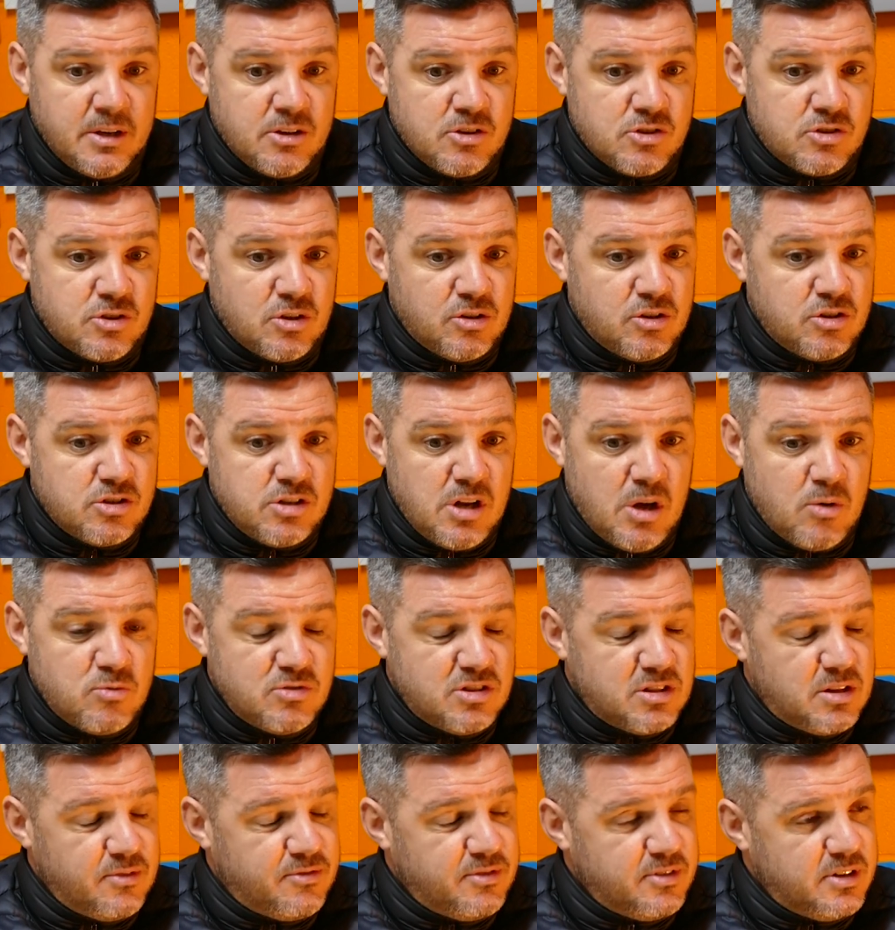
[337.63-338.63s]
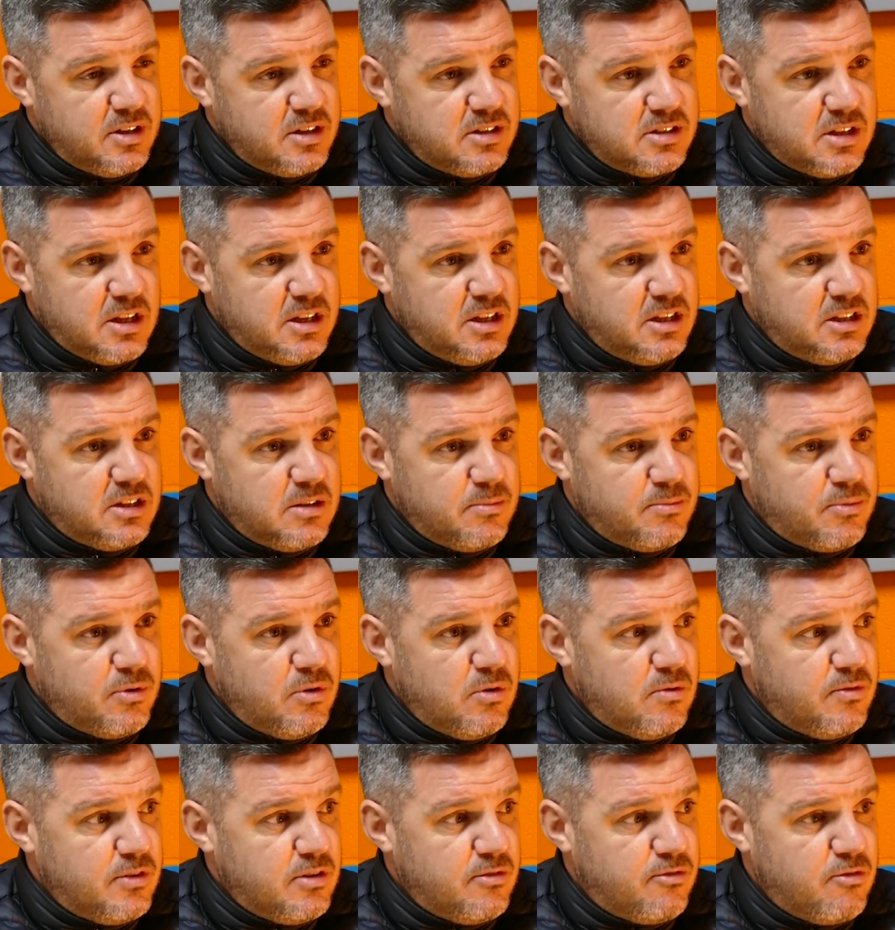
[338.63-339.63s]
So there's loads of different things that need to
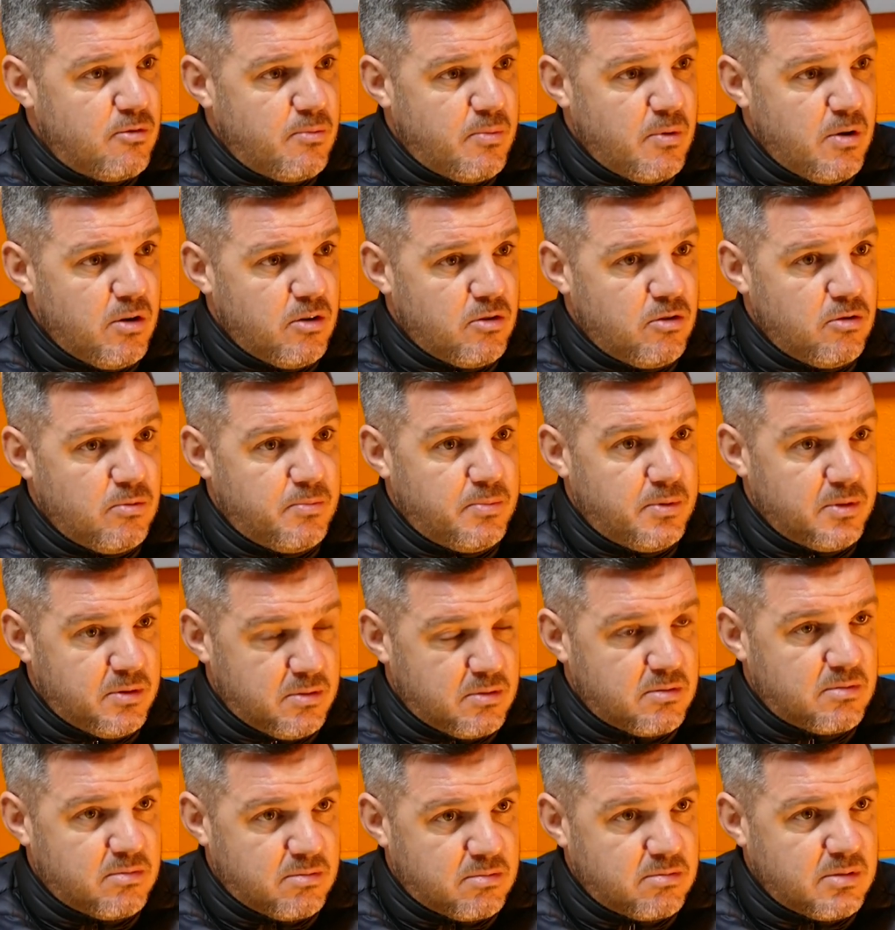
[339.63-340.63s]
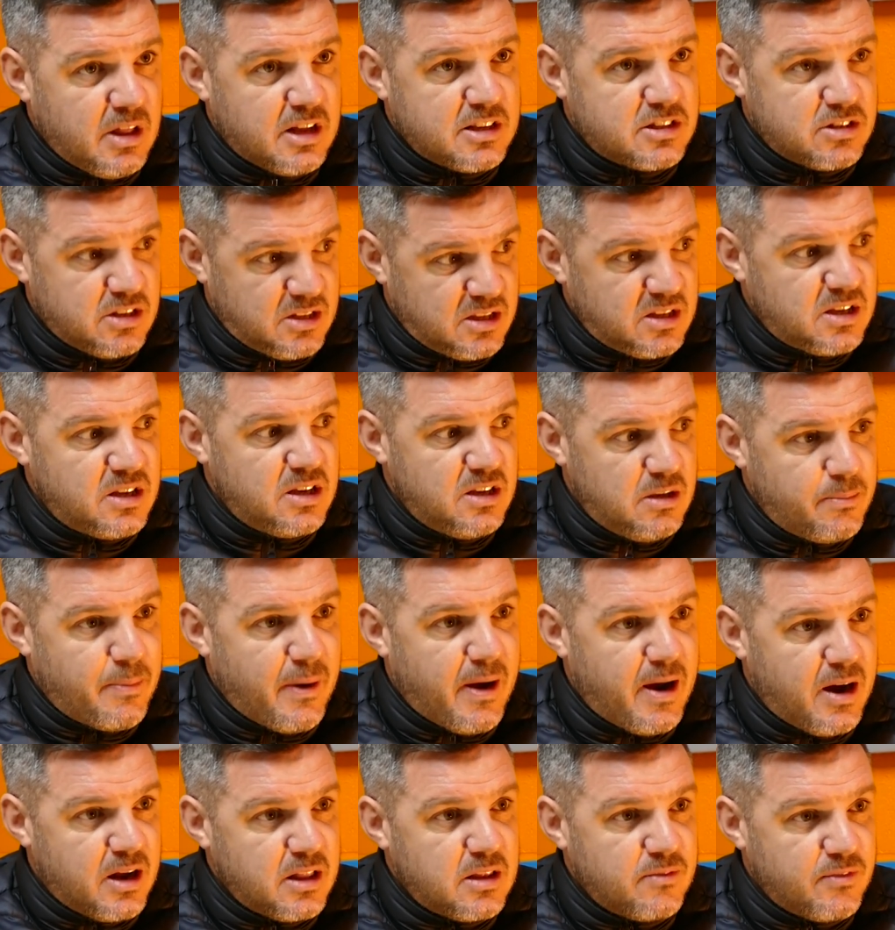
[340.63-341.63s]
improve with the football club, but that's a key
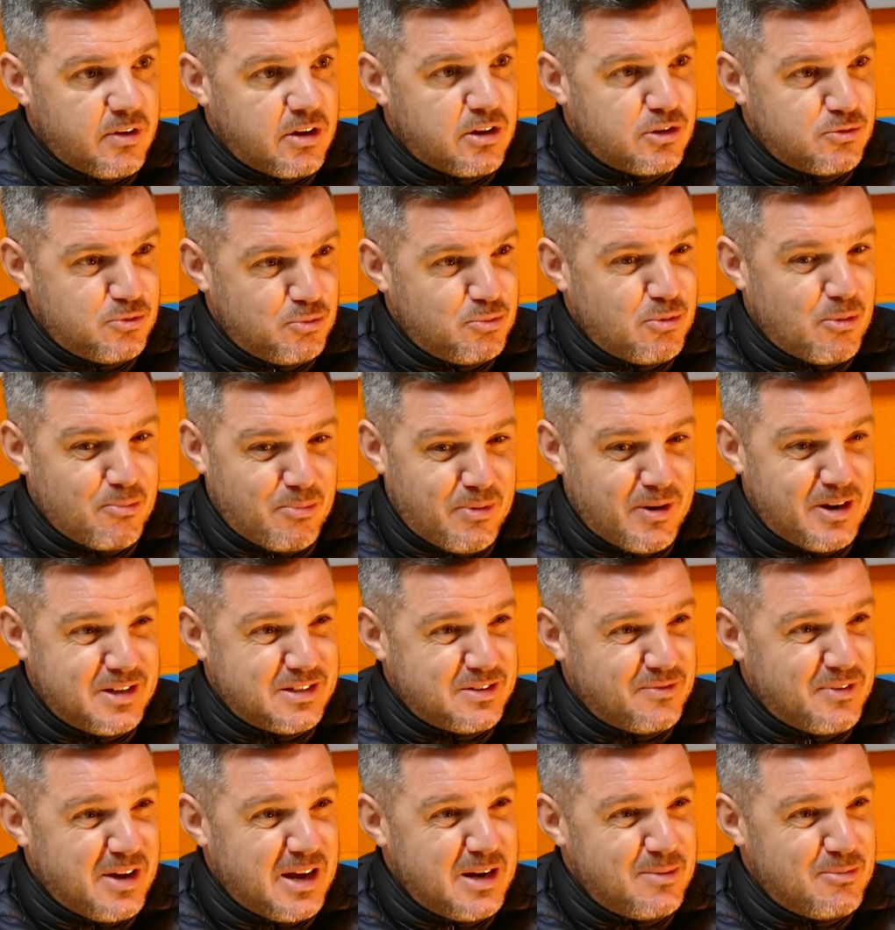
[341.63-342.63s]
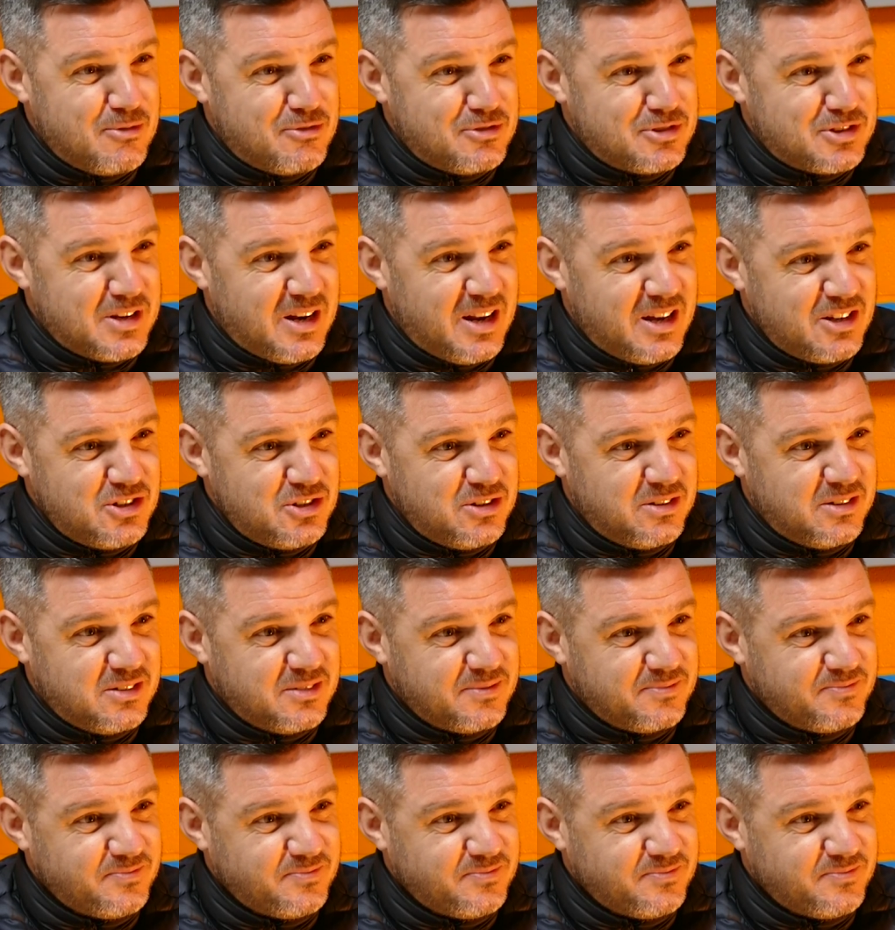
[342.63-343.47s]
part of it, because we want players available for selection.